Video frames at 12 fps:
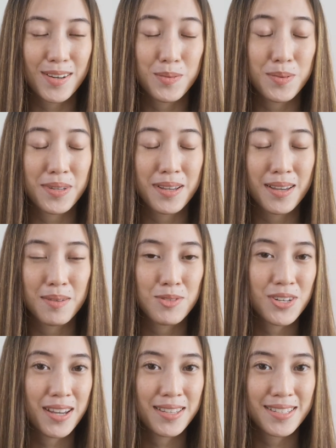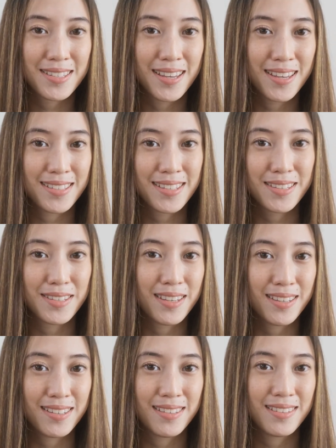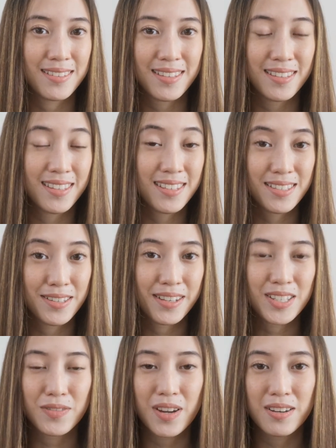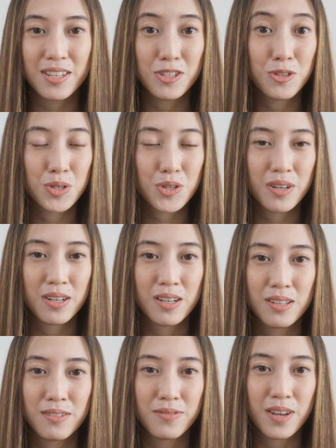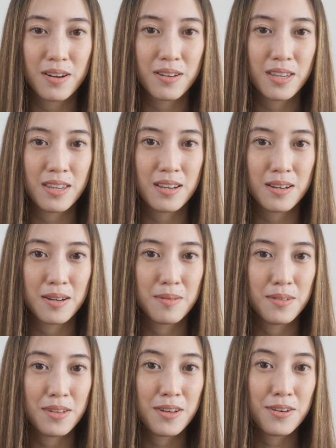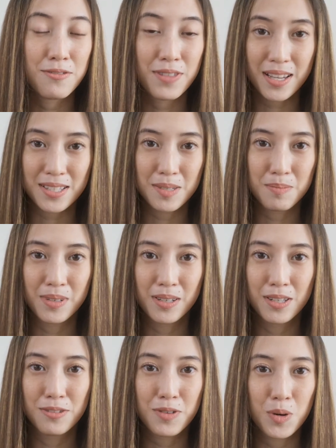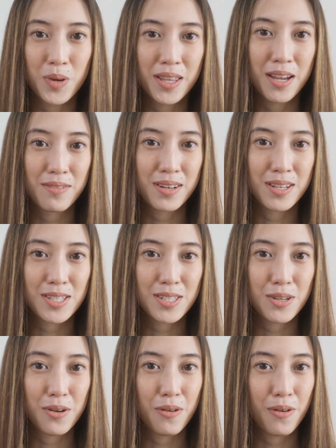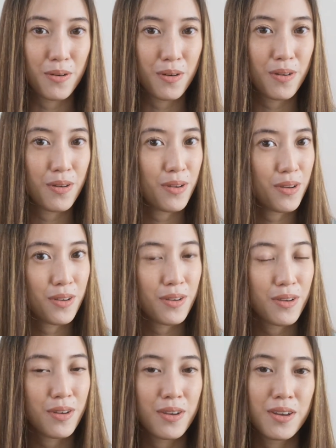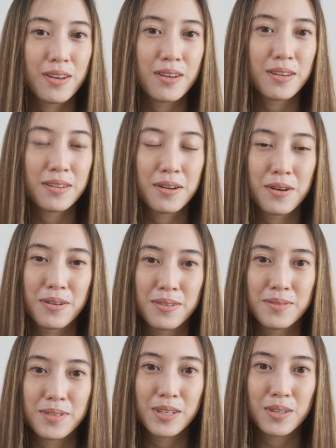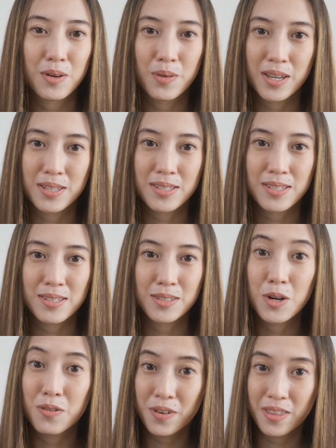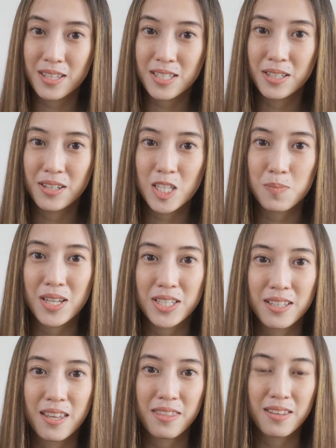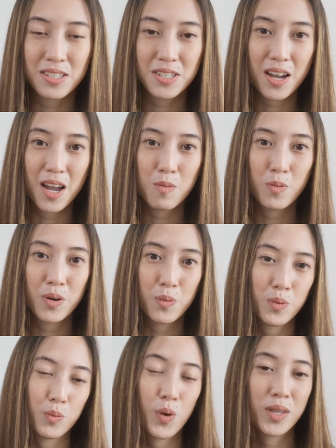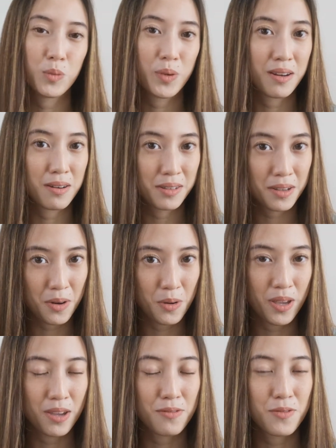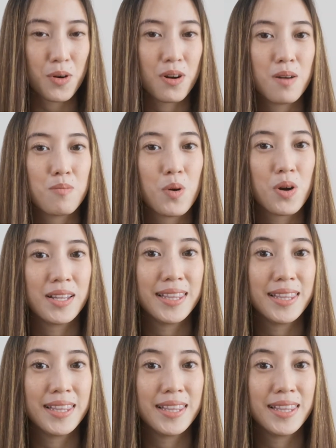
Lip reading: what I'm trying to say is that this look is very neutral, very flexible for whenever. So you could always go for this look, especially at this time when we are going for a more